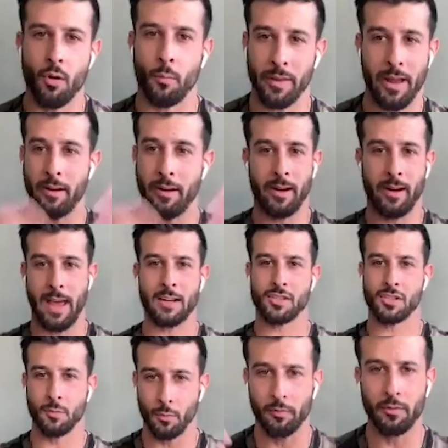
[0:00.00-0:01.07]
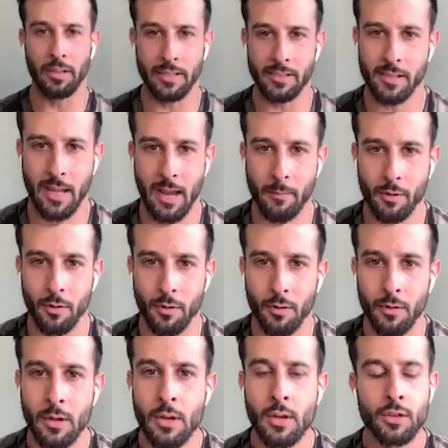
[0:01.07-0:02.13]
without any action will release a chemical.
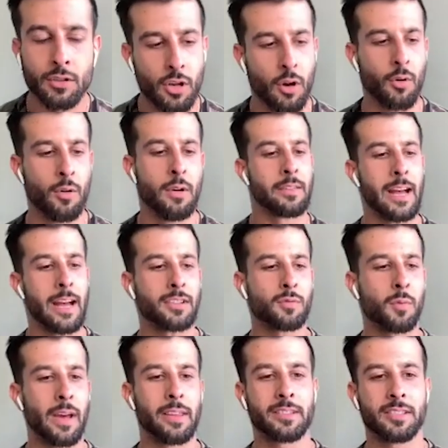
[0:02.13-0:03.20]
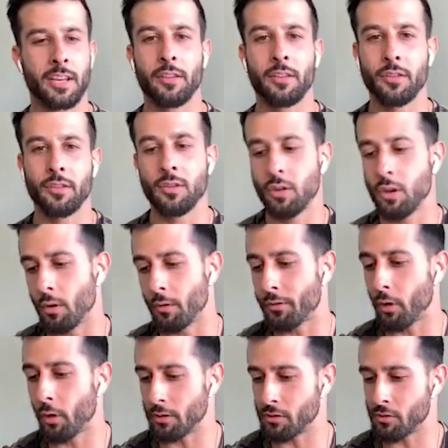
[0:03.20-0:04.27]
So that's why they say you know
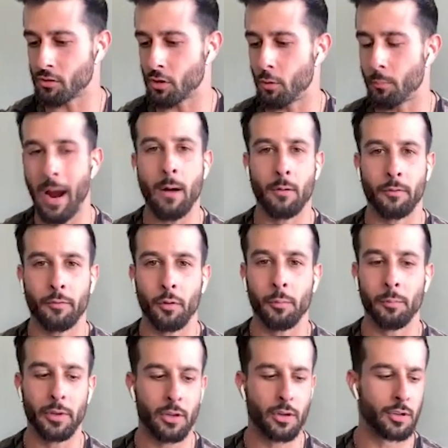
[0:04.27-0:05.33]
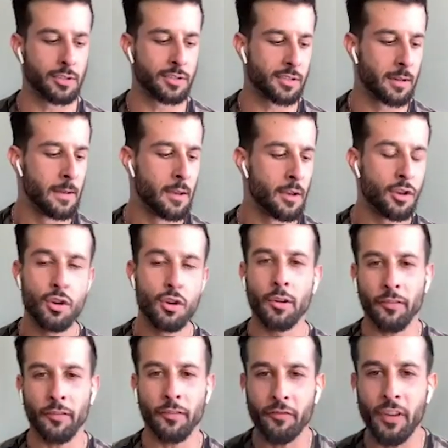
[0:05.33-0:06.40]
thoughts are so powerful because your
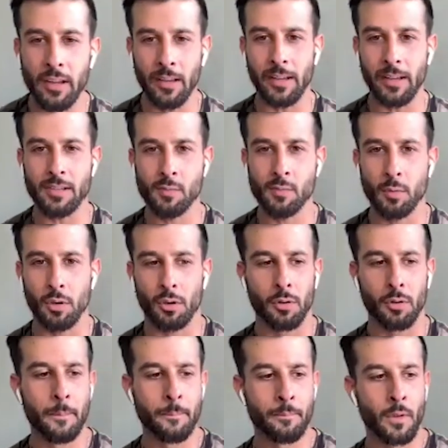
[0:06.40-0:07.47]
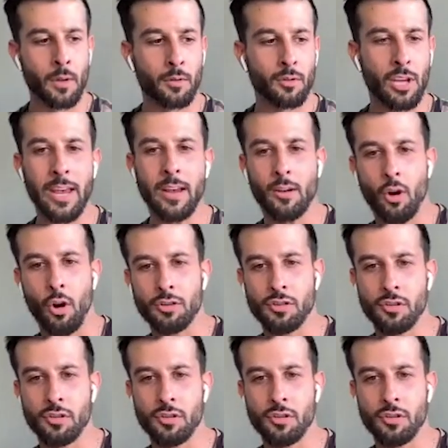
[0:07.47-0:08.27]
feelings will take cause you to